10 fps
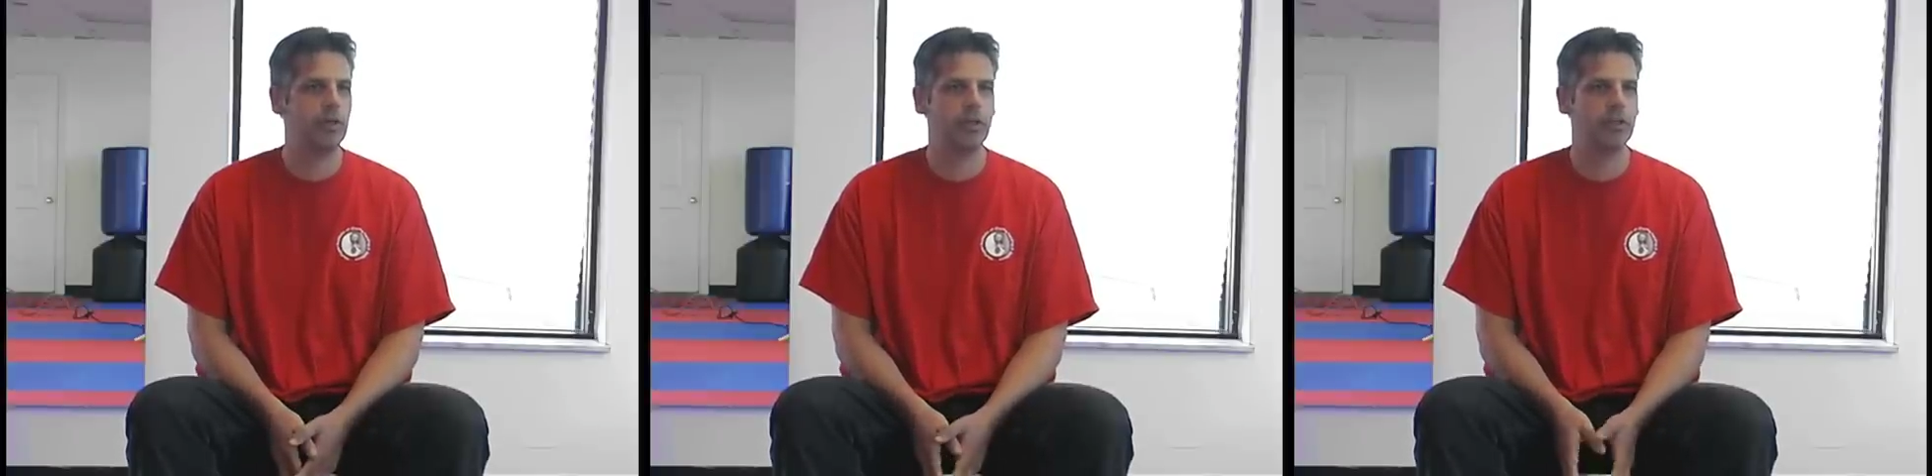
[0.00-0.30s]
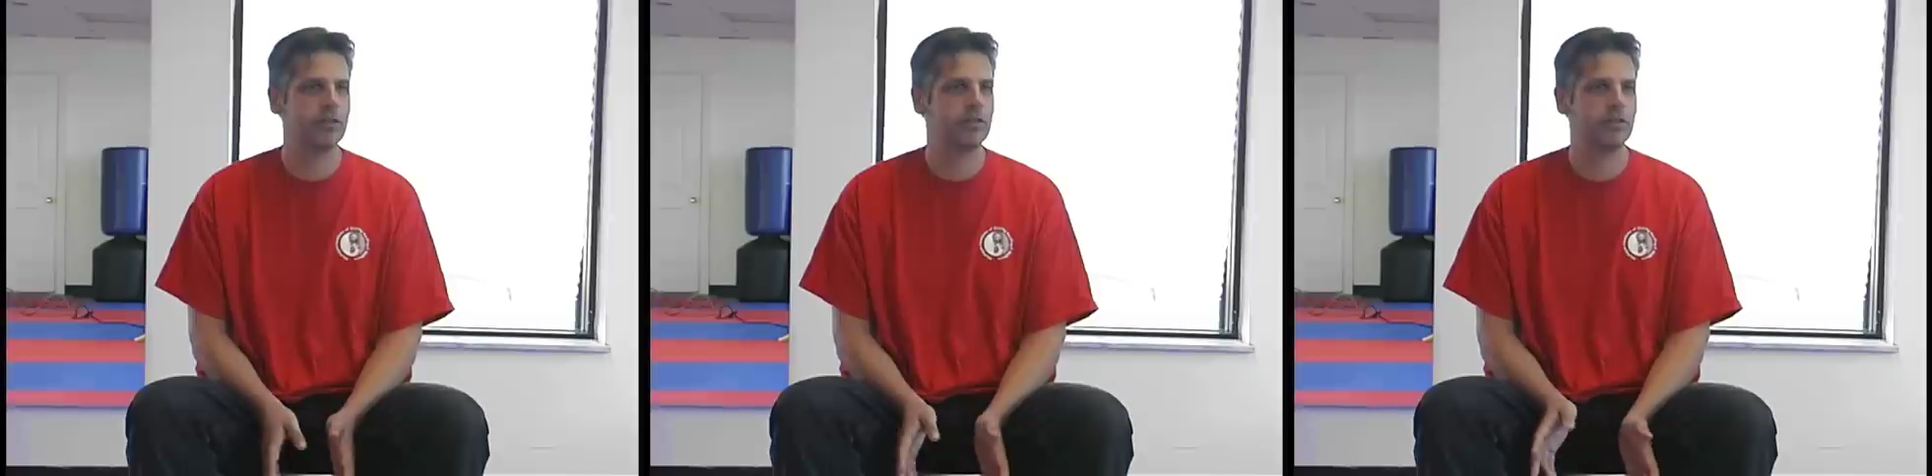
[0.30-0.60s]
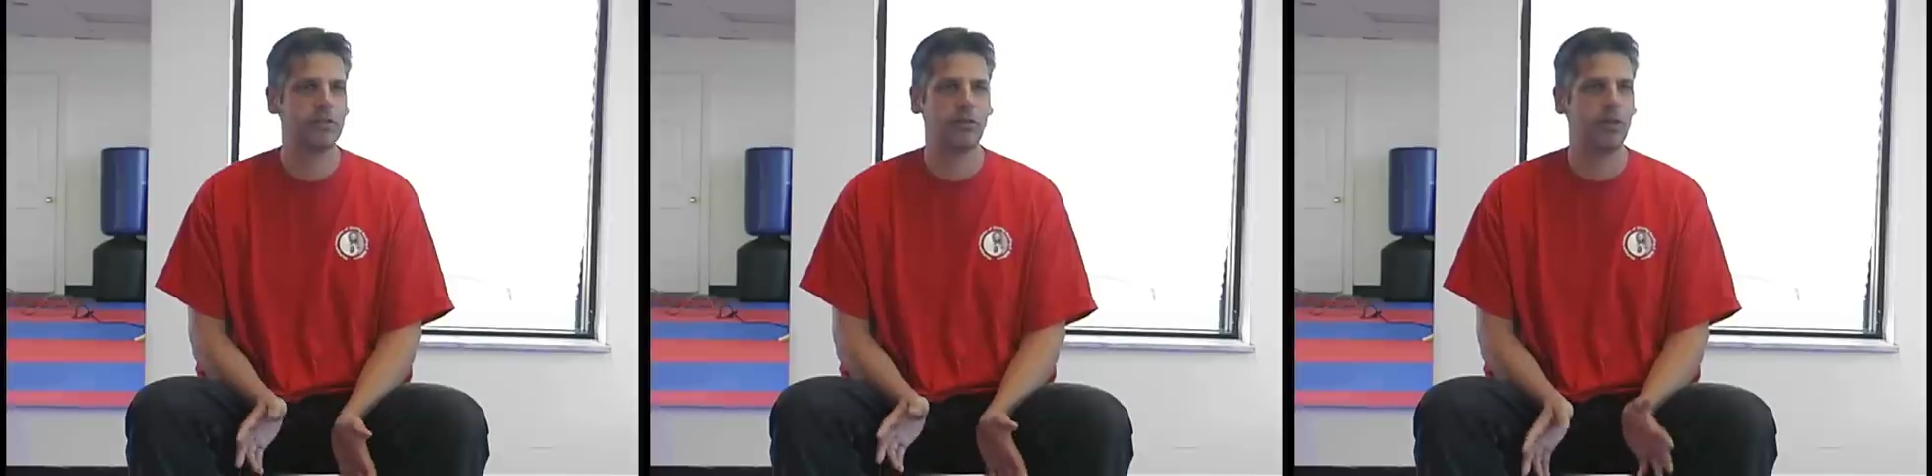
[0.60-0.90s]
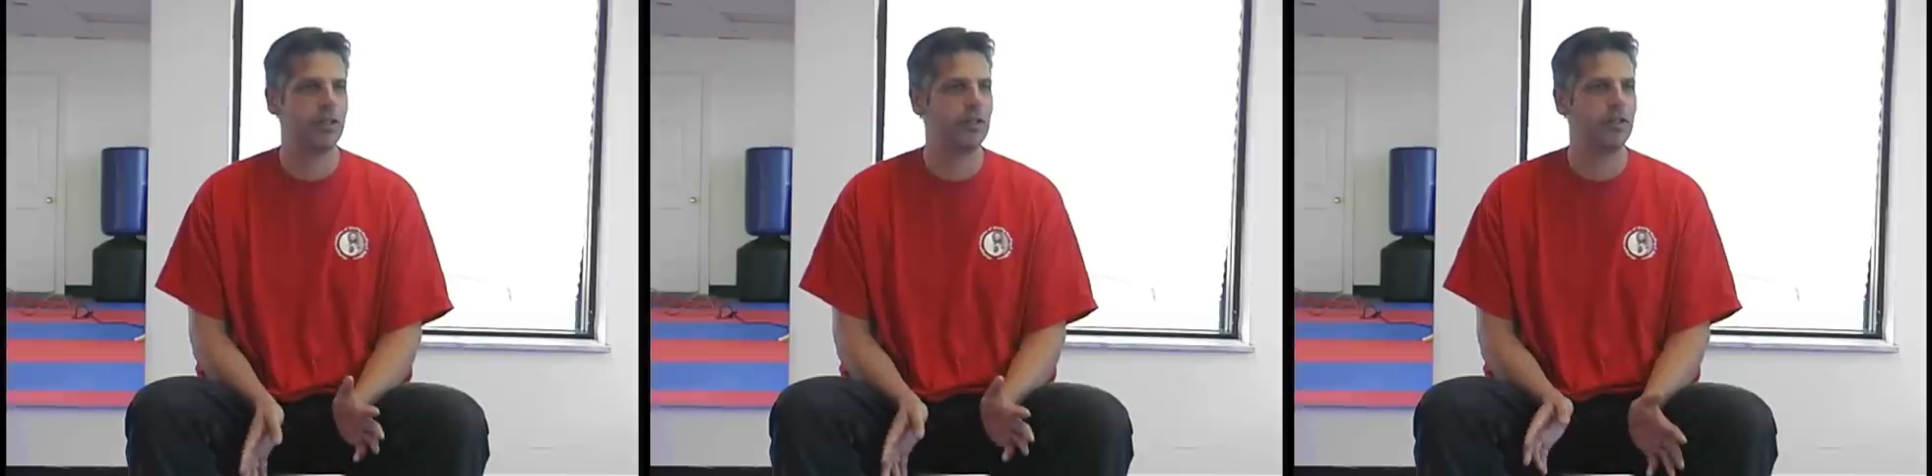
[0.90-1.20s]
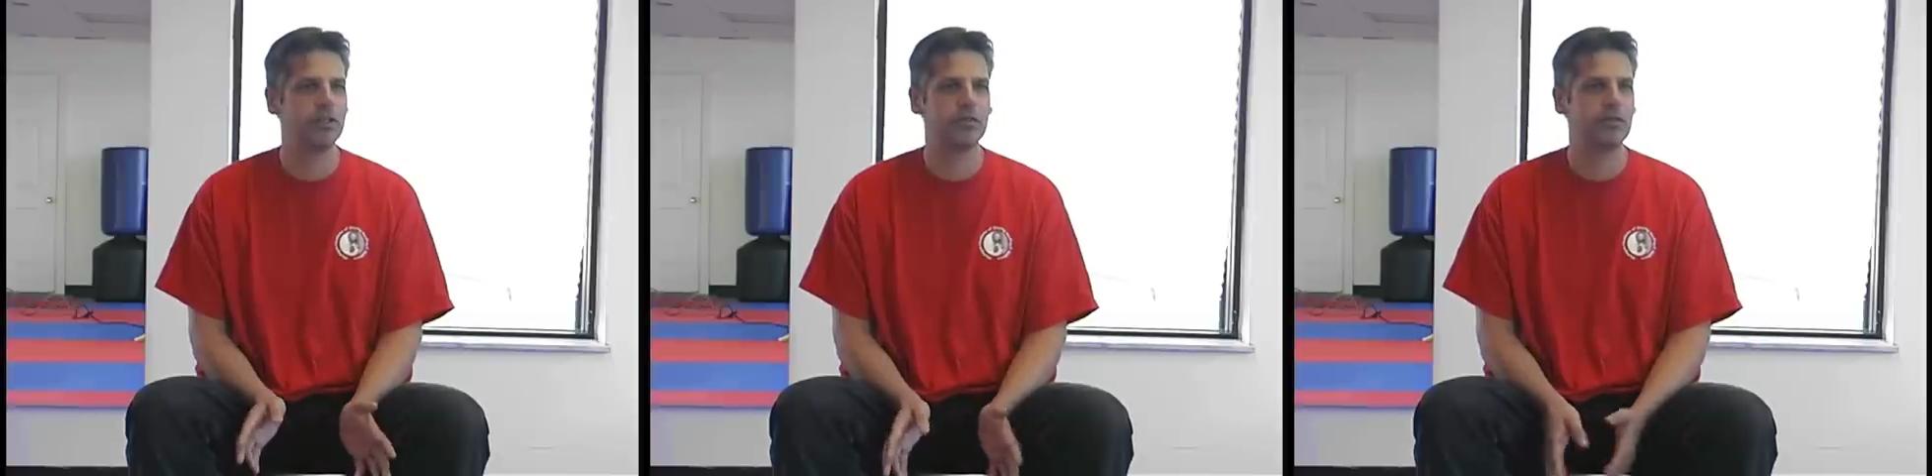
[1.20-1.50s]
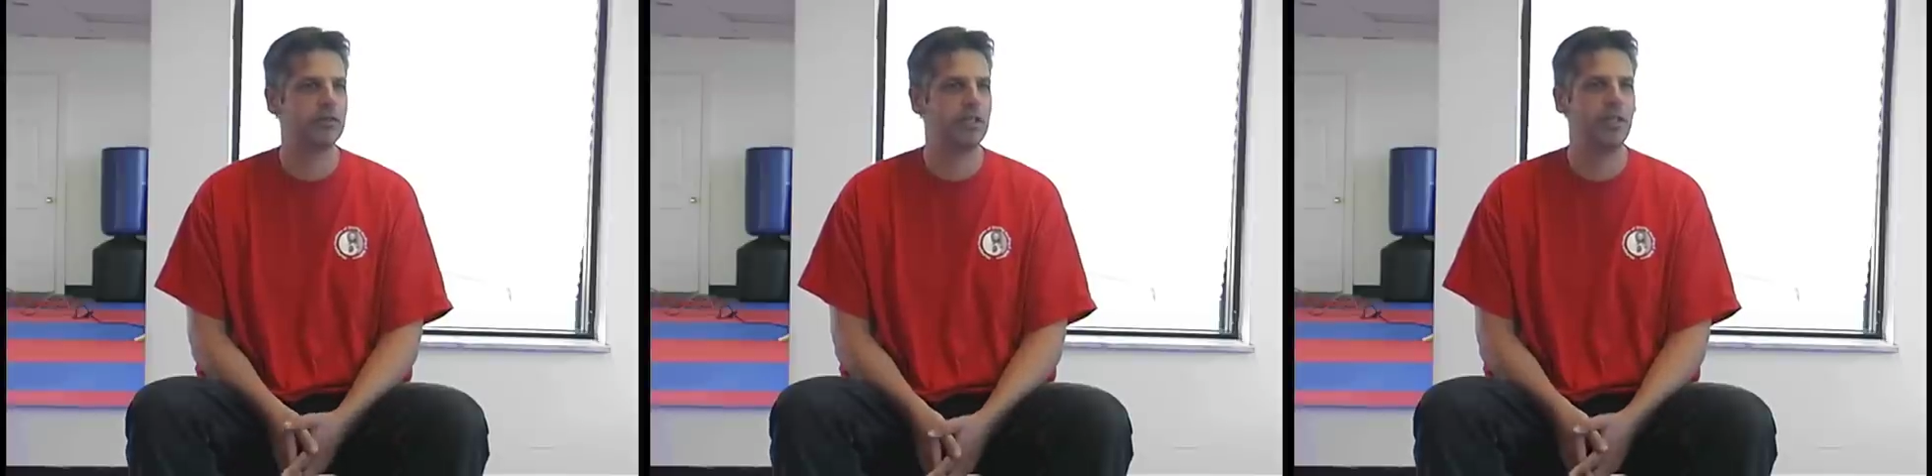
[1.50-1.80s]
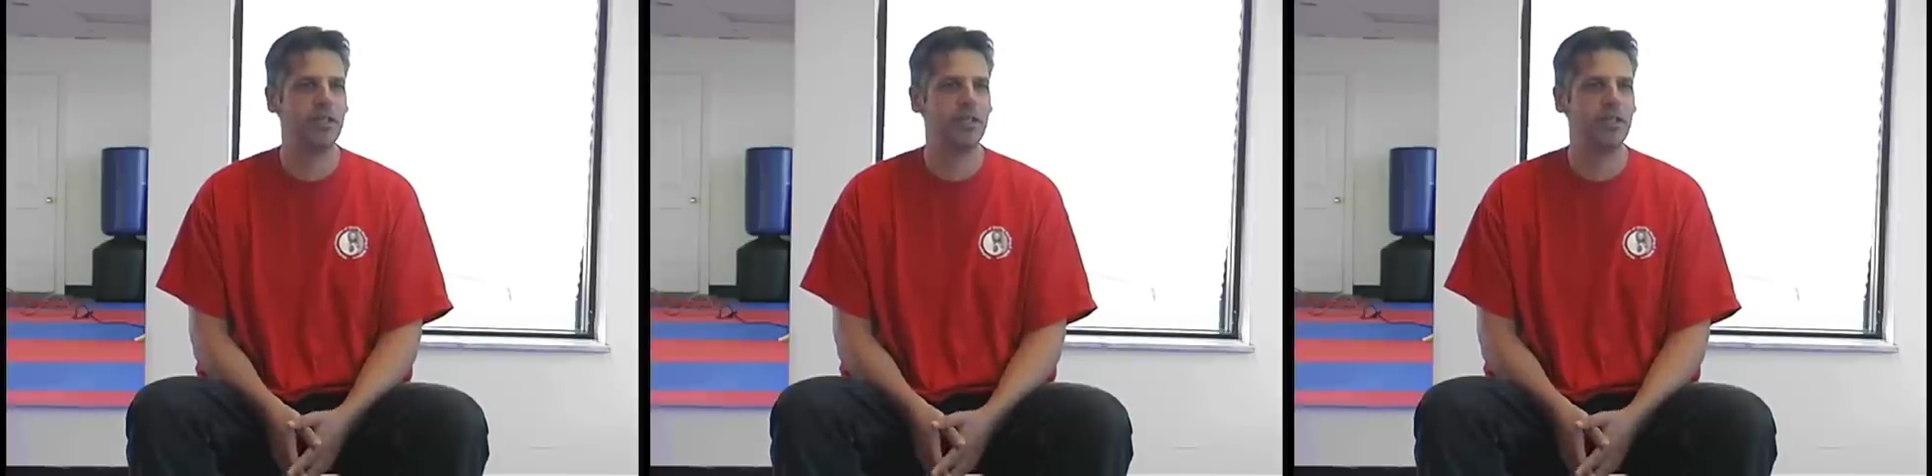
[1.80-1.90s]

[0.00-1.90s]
years, 20 years, 15,